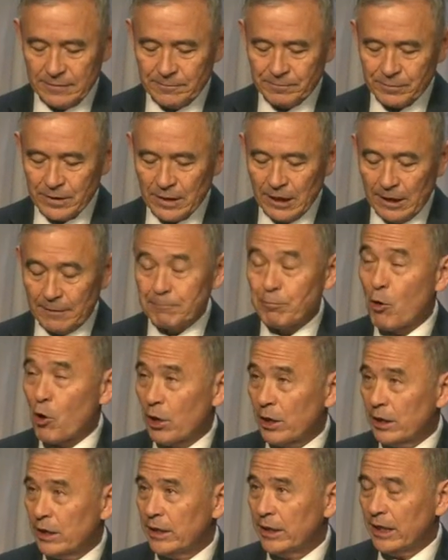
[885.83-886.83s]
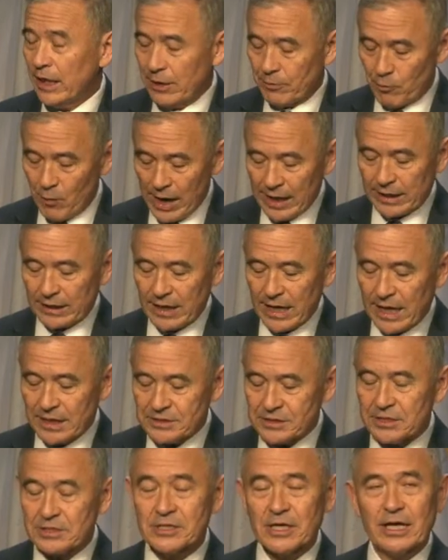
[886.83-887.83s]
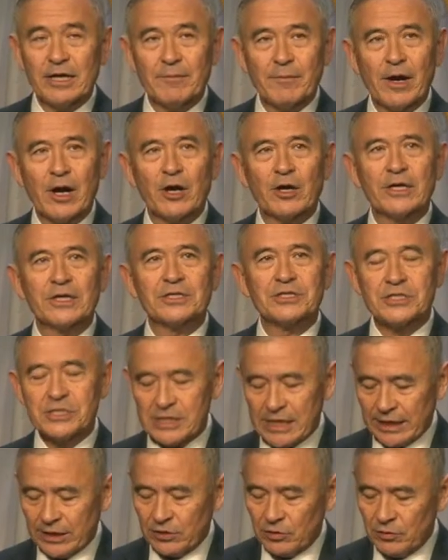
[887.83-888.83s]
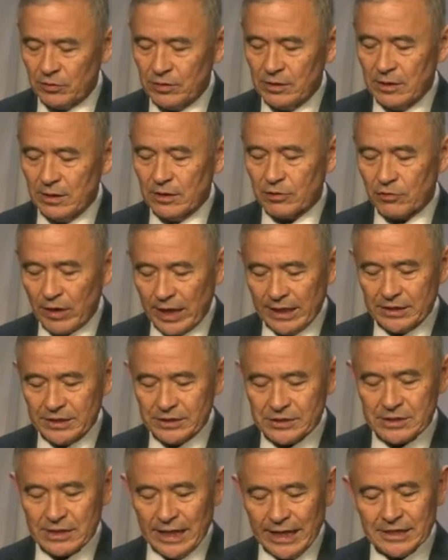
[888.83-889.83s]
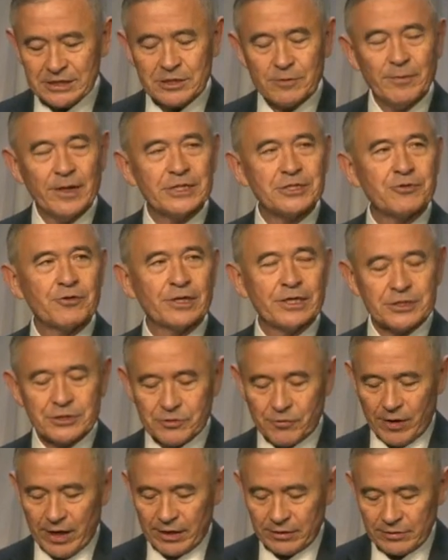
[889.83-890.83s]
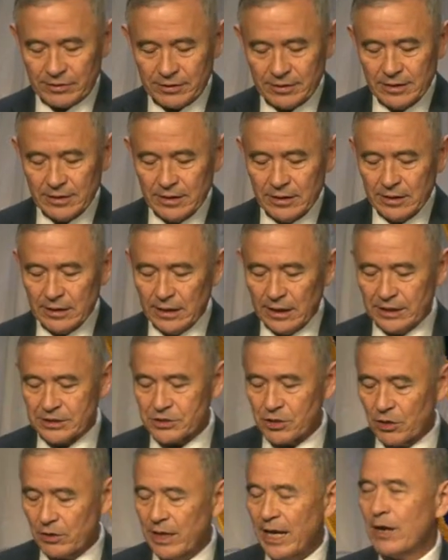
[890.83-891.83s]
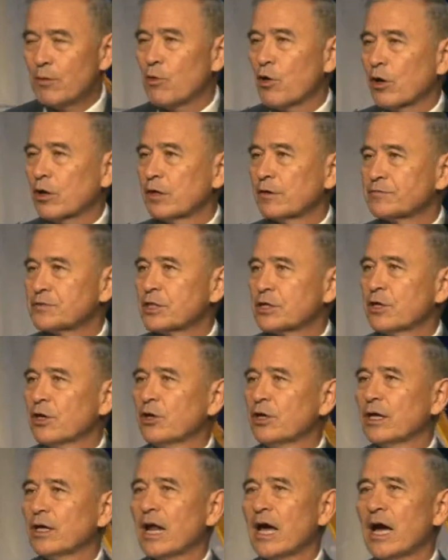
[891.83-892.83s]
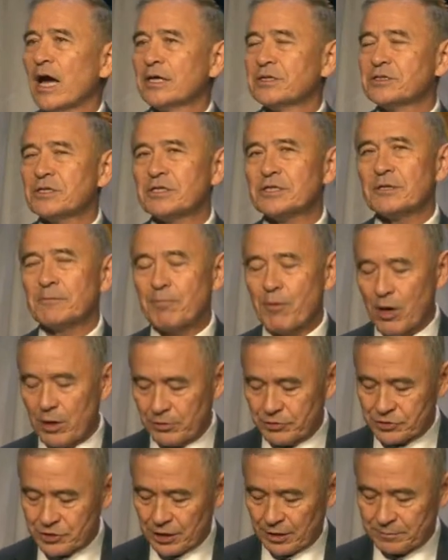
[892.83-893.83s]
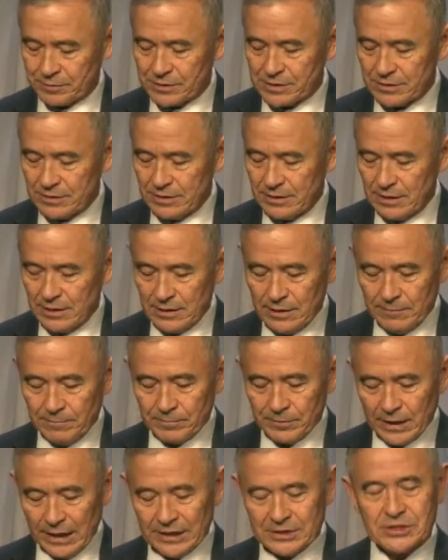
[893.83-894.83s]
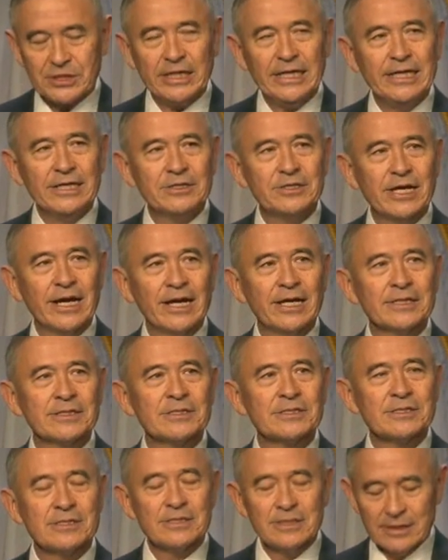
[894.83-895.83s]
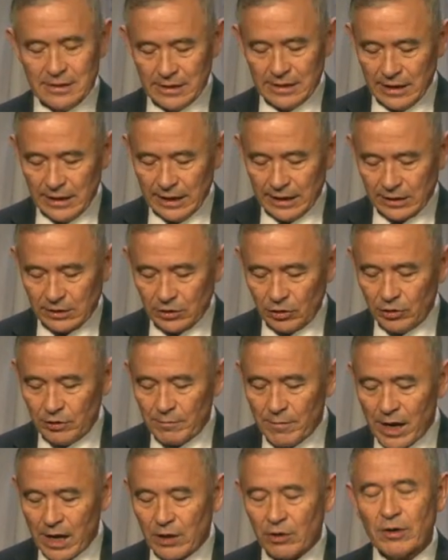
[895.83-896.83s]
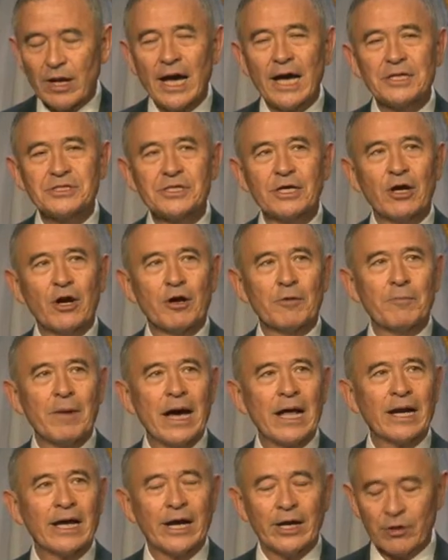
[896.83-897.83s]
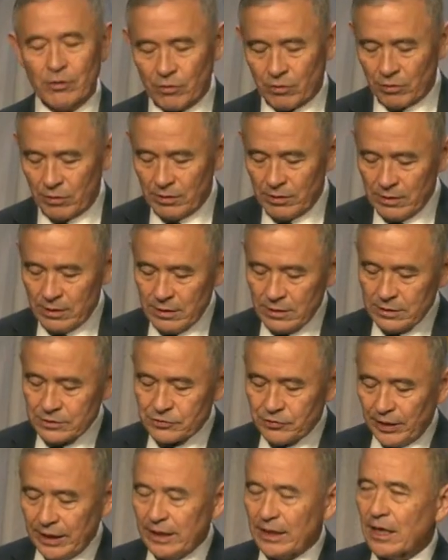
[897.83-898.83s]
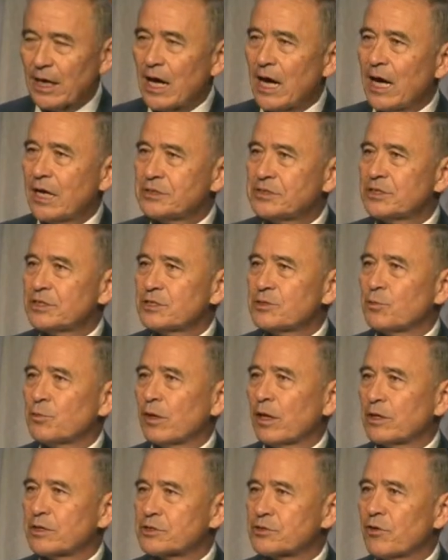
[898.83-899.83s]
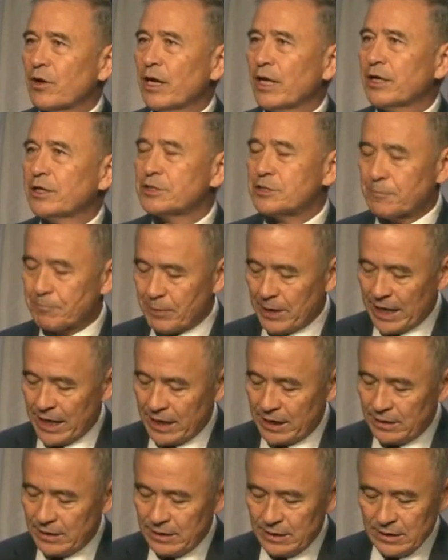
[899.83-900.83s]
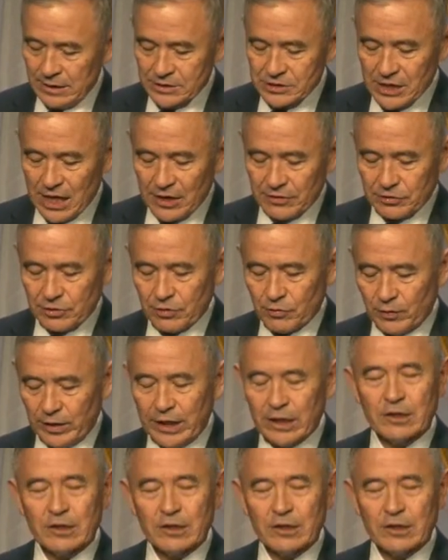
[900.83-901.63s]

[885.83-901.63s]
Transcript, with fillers: Importantly, it recognizes that America's single greatest asymmetric strength is our network of security alliances and partnerships. Its key tenets include modernizing our bilateral treaty alliances with Australia, Japan, South Korea, the